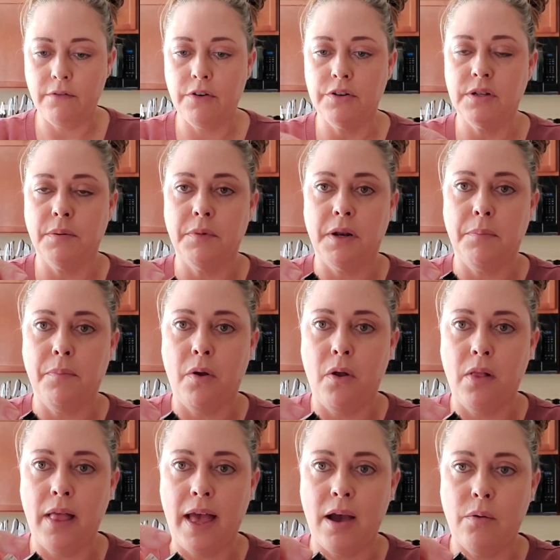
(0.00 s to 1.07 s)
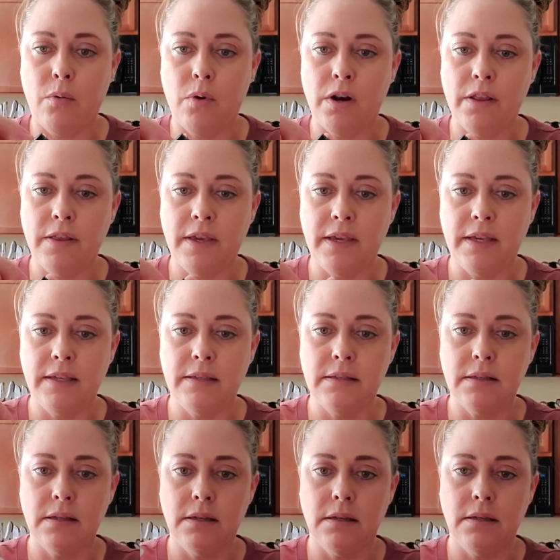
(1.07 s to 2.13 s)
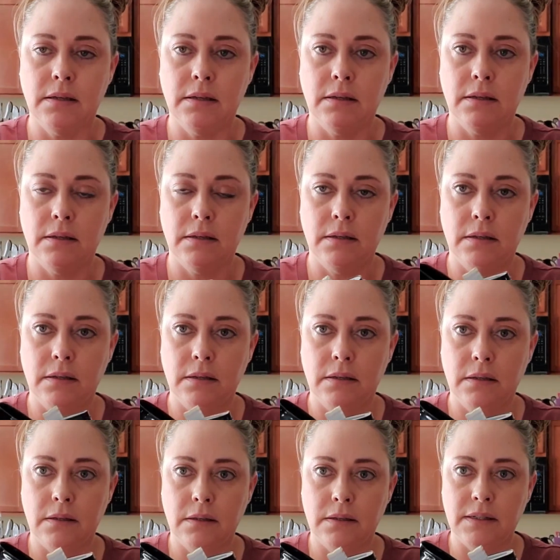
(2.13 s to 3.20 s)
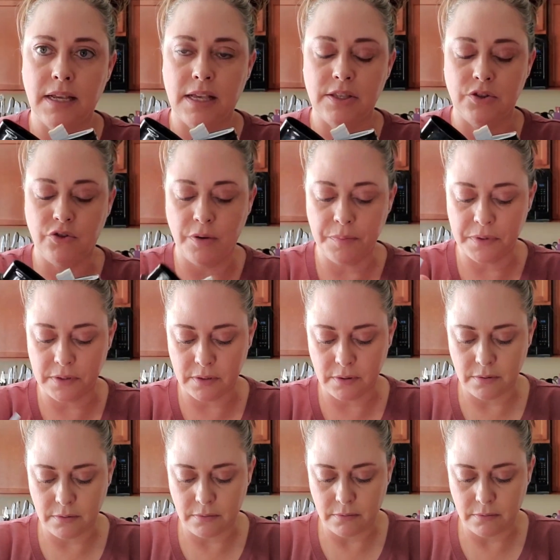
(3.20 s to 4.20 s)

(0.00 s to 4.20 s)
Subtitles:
first I'm going to pull out one of these test strips.